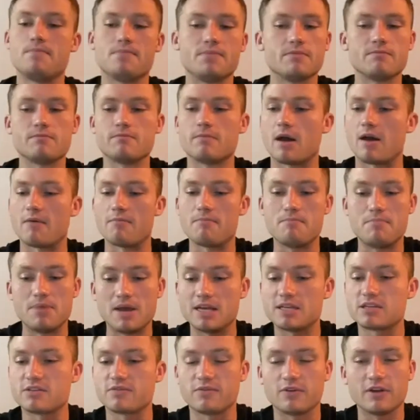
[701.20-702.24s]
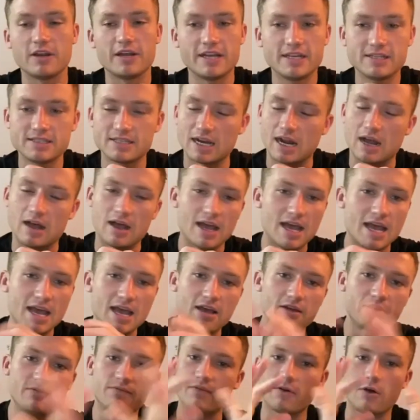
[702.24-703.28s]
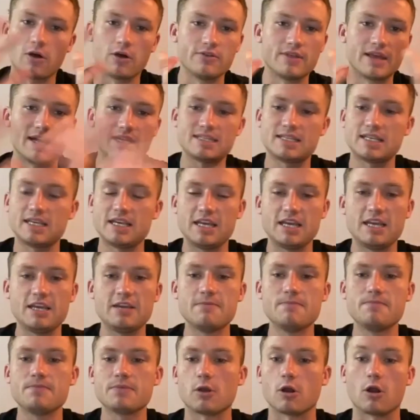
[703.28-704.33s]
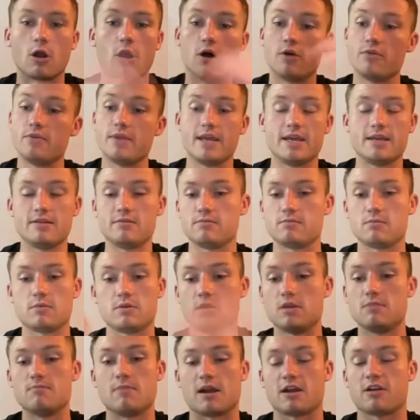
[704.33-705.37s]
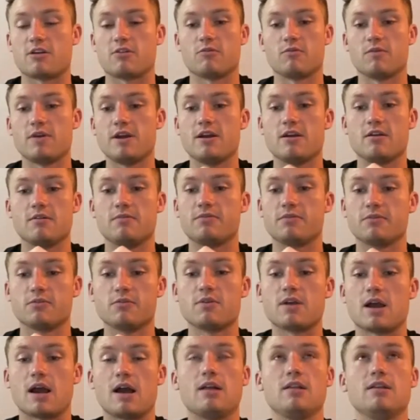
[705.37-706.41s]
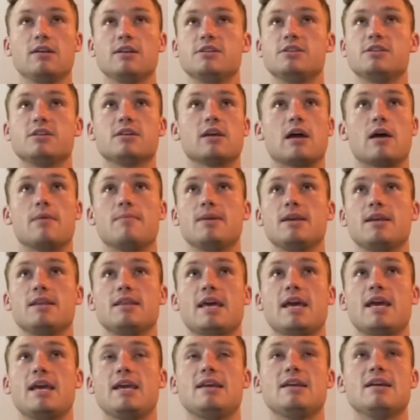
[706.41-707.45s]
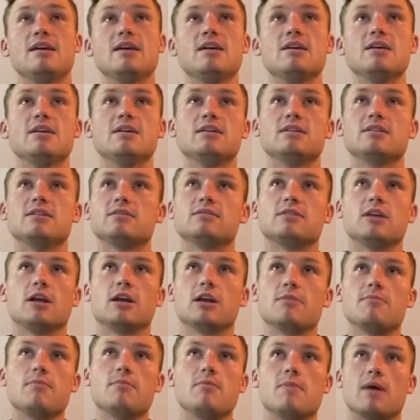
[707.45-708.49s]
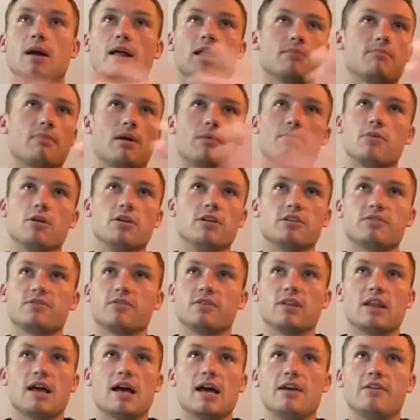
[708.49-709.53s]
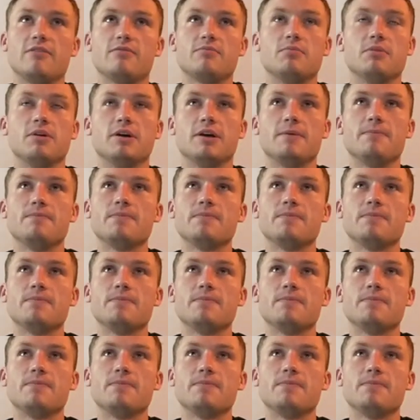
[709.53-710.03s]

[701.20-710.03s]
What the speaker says: my best friends that I'll have on that team or on that in my career through college. I mean, they're gonna be my brothers for life. But